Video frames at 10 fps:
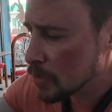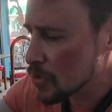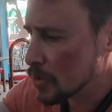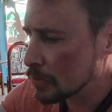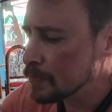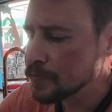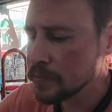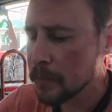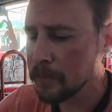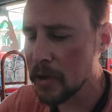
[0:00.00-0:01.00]
So,
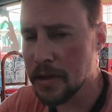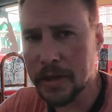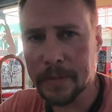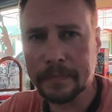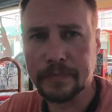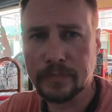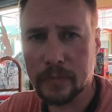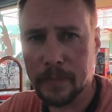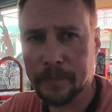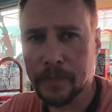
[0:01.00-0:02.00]
I think
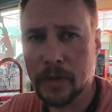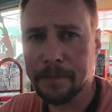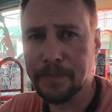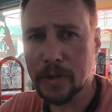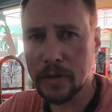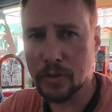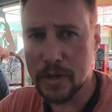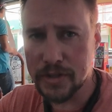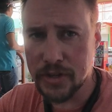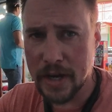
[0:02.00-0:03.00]

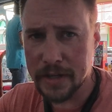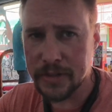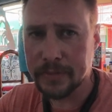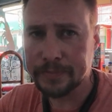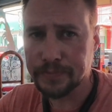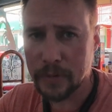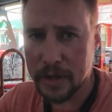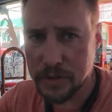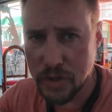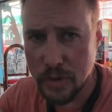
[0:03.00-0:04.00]
green sauce
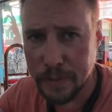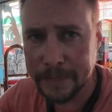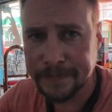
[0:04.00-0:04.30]
and soup,